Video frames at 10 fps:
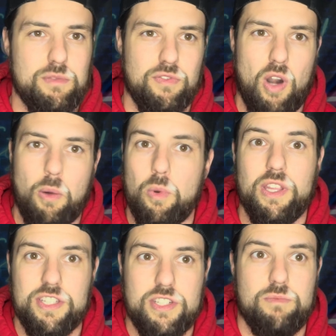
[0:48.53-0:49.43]
before I
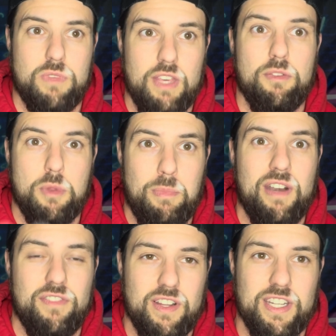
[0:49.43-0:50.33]
really give him the
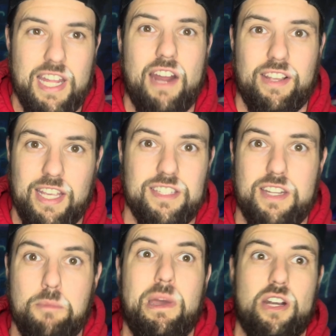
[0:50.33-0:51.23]
benefit of the doubt against
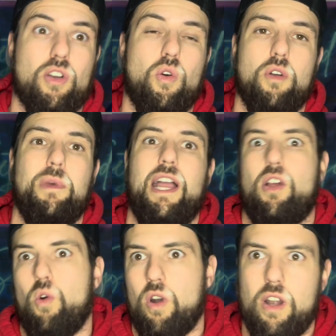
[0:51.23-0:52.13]
a better
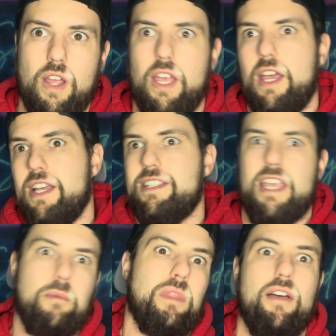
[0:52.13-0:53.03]
quarterback or
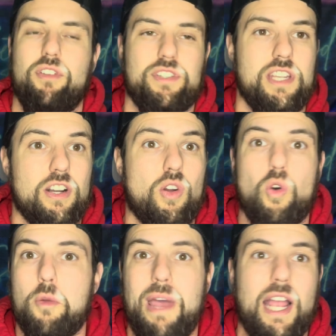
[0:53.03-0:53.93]
same level tier
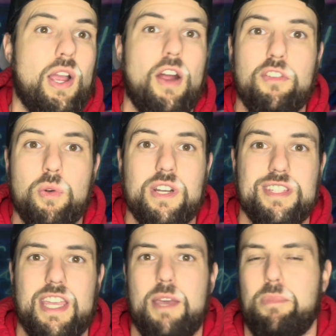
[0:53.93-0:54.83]
quarterback, however you want to
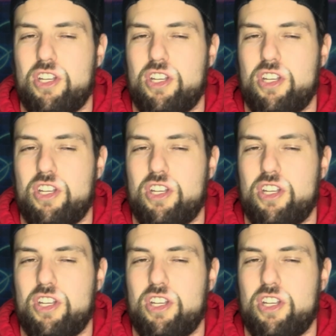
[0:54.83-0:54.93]
say it.